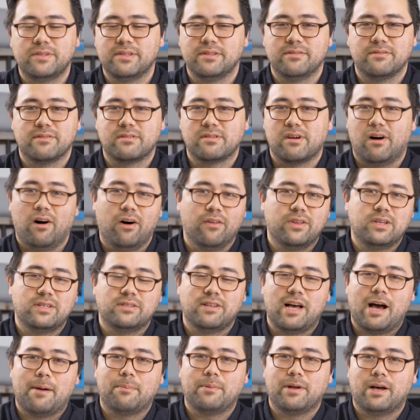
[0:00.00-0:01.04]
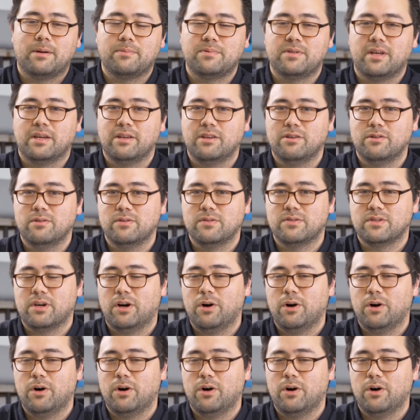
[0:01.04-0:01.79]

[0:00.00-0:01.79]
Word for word: since all these laptops that use